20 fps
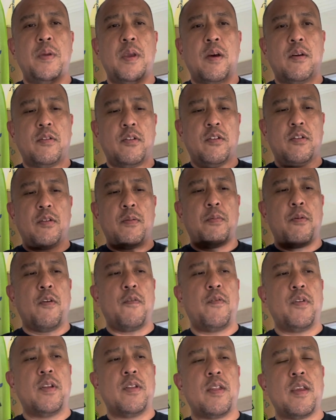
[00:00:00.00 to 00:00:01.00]
This is the
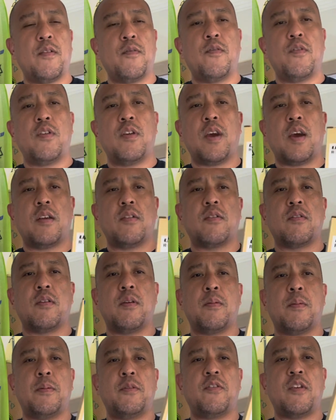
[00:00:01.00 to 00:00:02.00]
perfect thing for you guys.
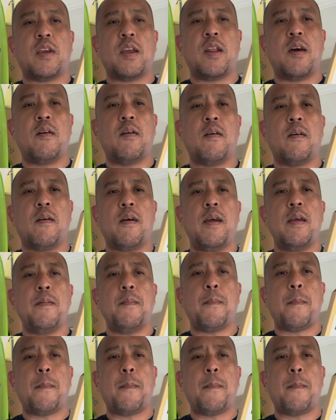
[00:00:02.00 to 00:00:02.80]
I wanna check it out, all right?